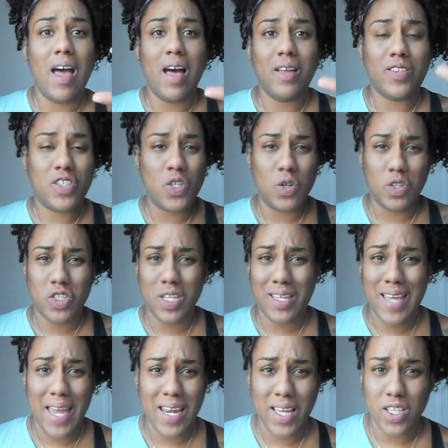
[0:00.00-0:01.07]
to
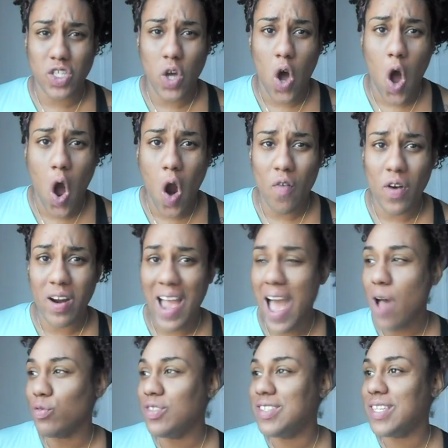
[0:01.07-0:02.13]
getting into Harvard.
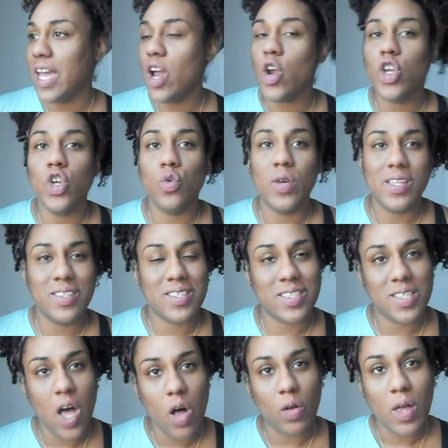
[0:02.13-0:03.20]
How dare you
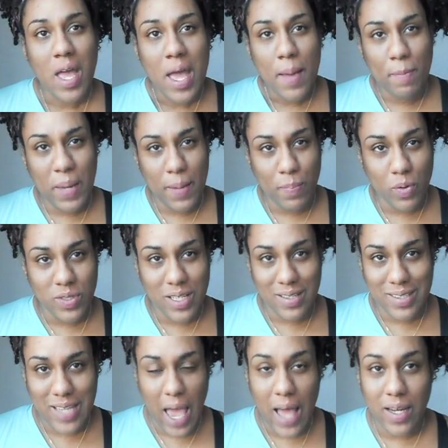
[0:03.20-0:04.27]
insult people's
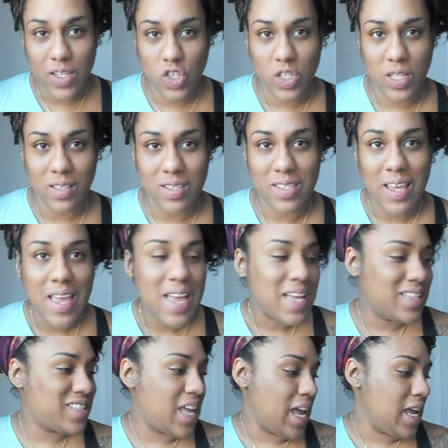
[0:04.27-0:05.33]
intelligence,
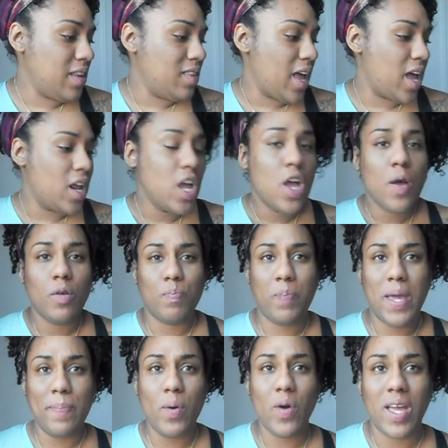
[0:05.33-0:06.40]
saying that
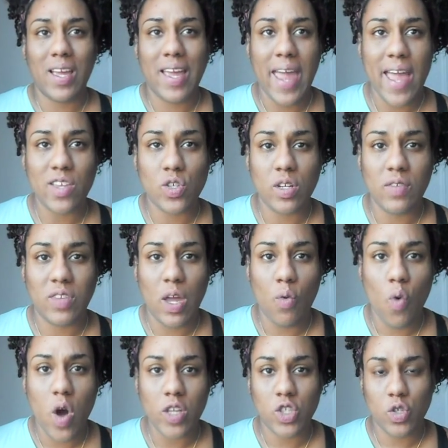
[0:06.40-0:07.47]
people can cancel if they
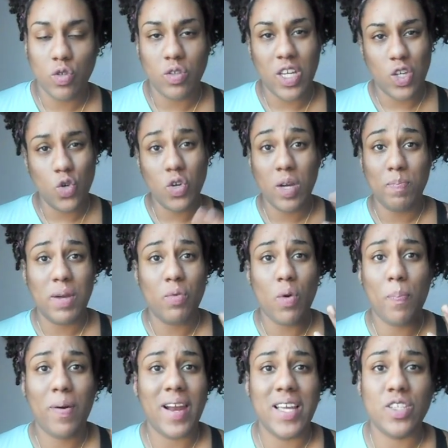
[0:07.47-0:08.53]
want to, that you can be
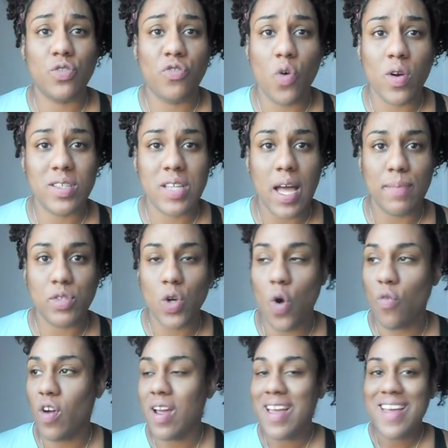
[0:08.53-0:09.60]
replaced 4 times
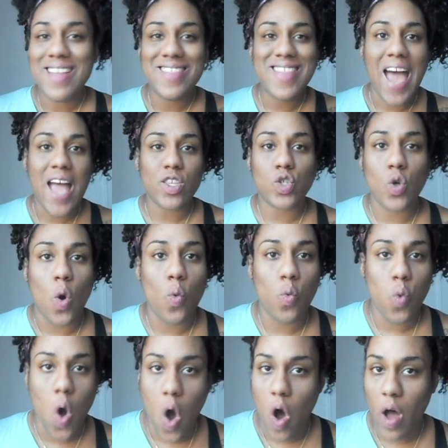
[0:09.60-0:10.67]
over. That's
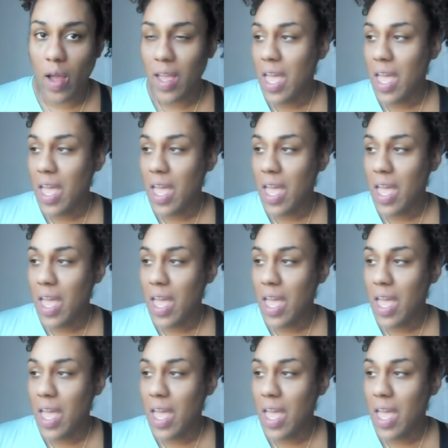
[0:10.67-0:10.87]
wrong.